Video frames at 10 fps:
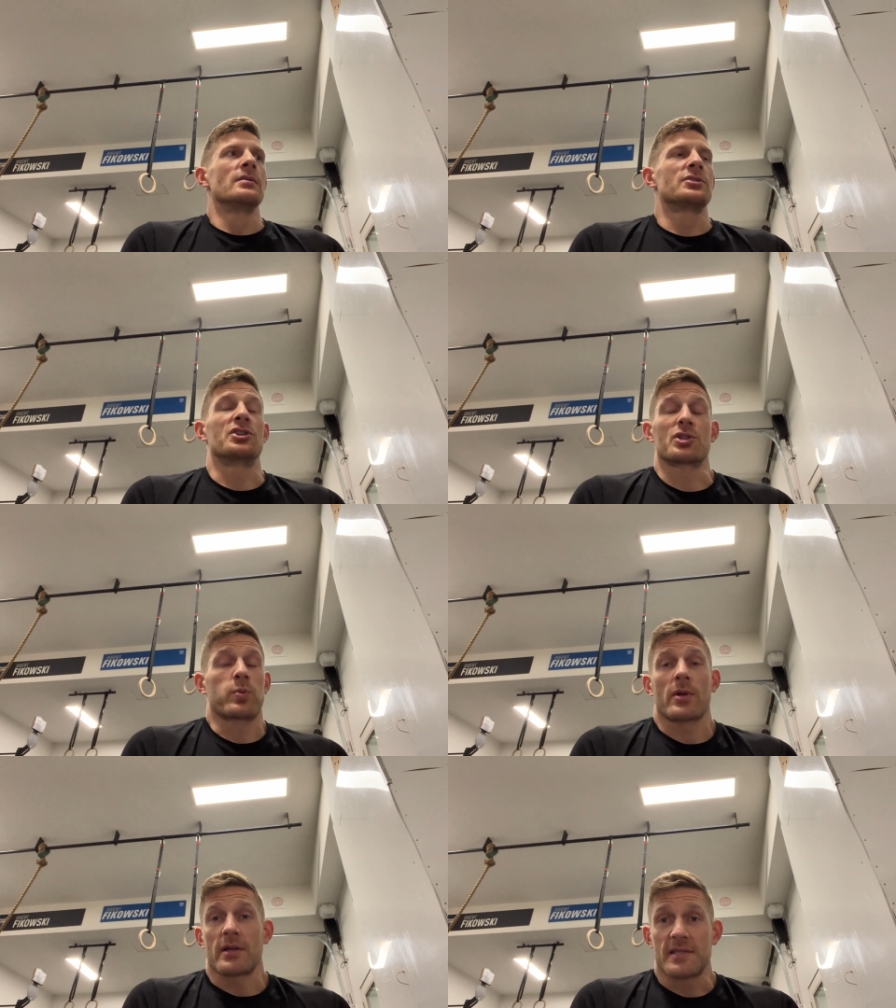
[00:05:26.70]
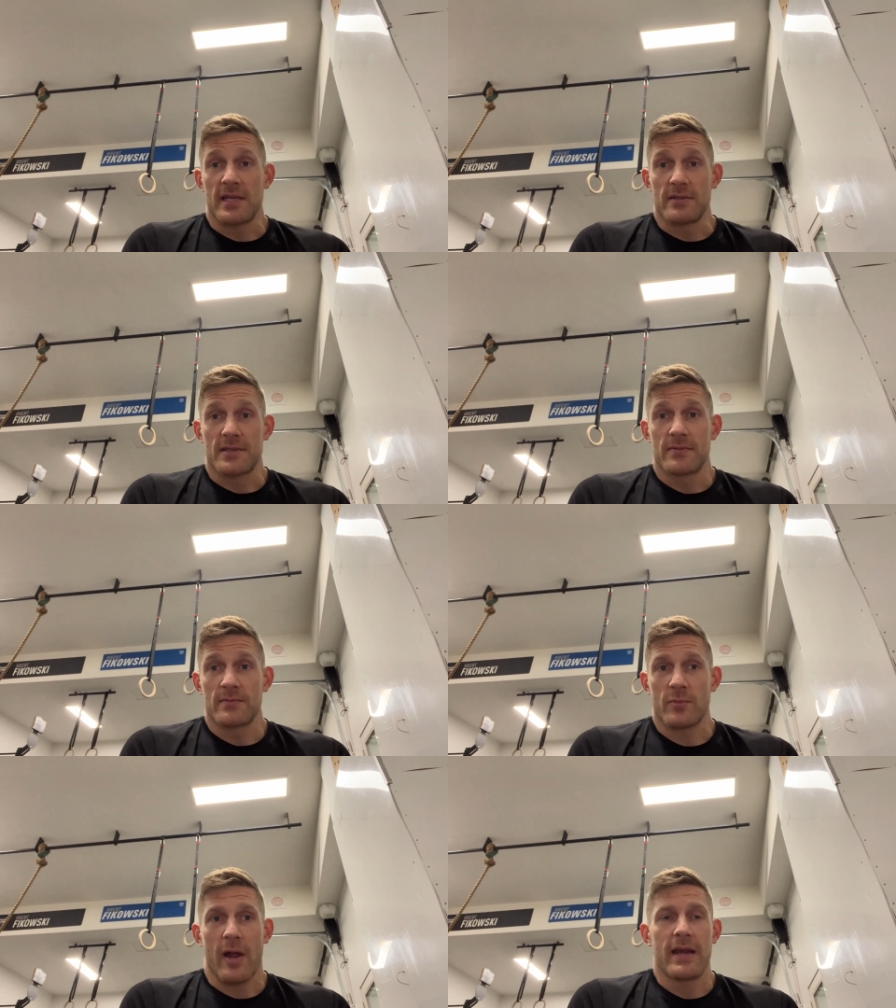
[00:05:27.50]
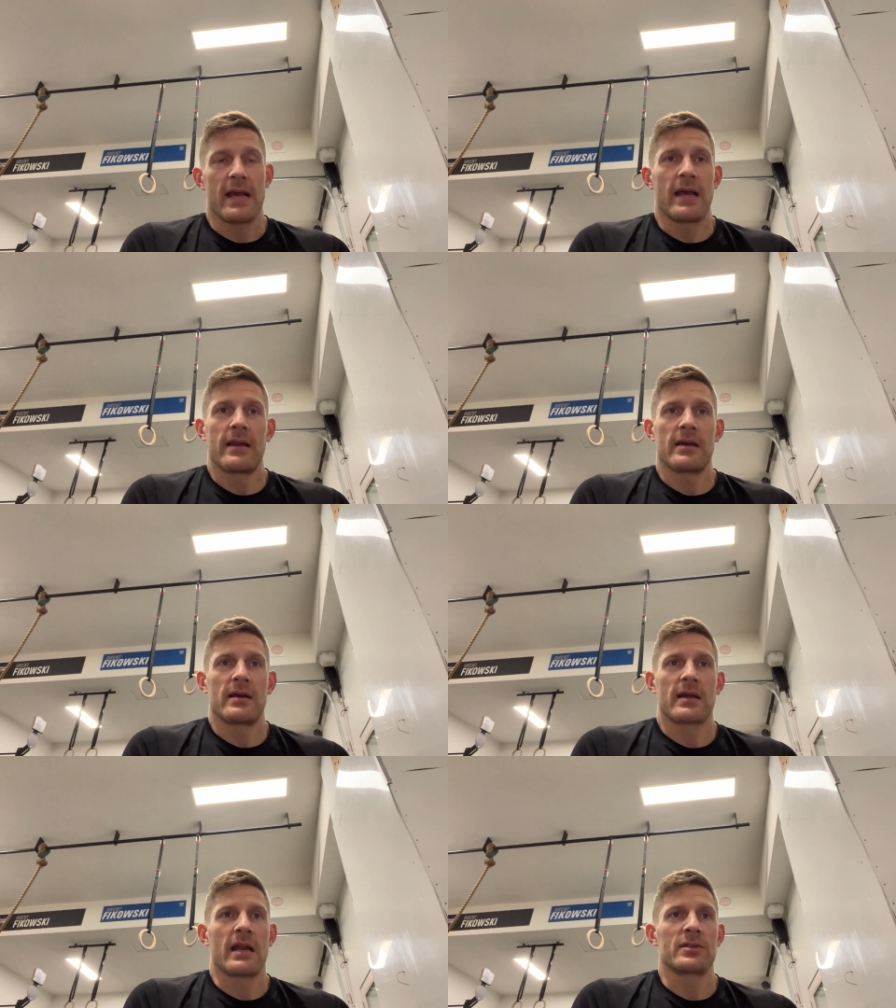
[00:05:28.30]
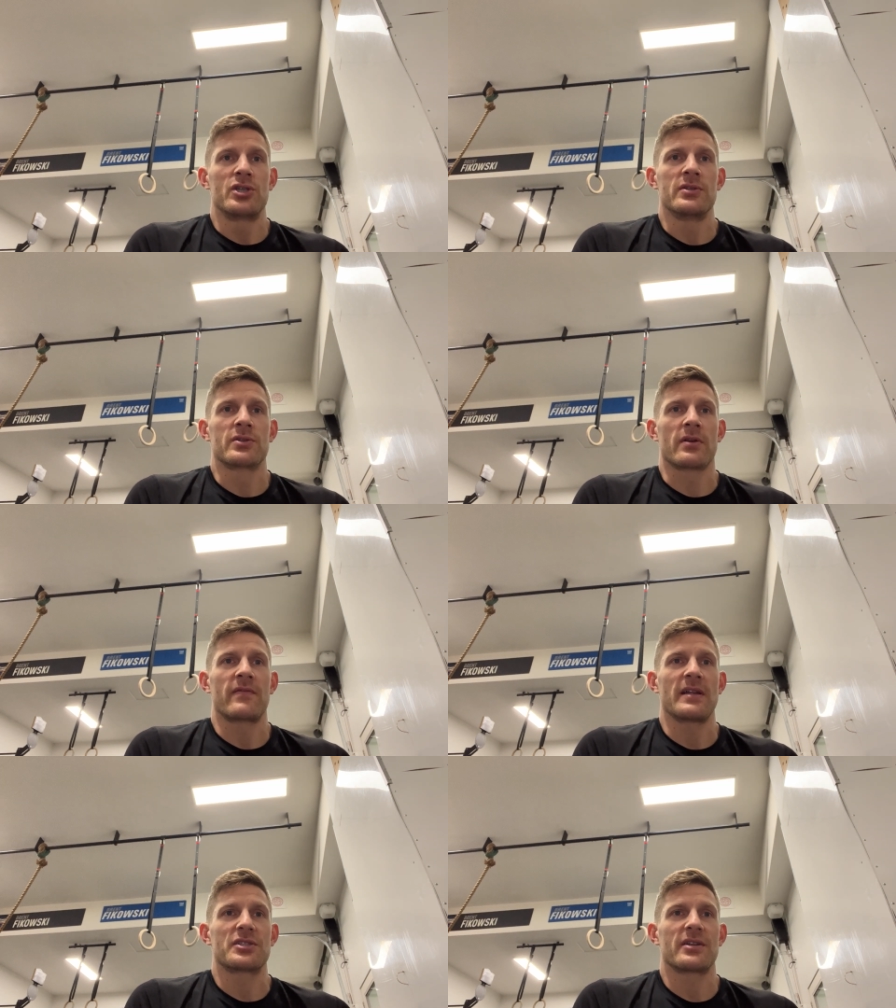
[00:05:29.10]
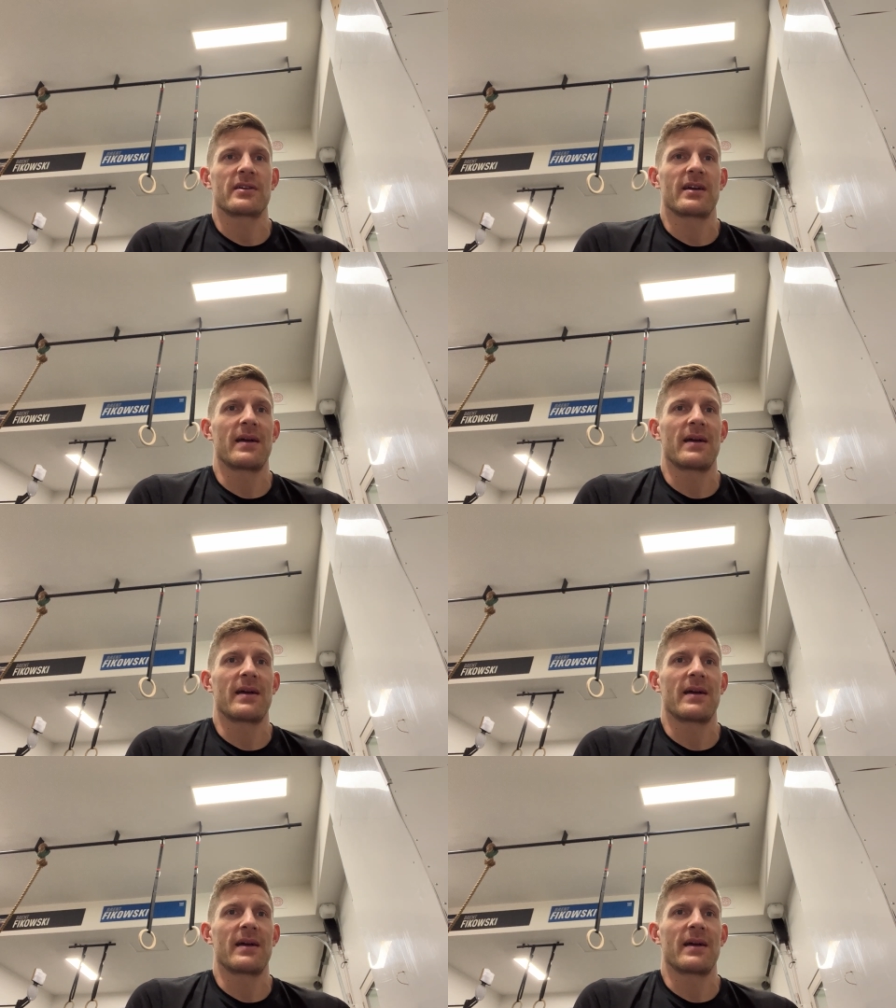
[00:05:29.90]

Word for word: to just work on skills, right? And uh, kind of choose your own adventure here.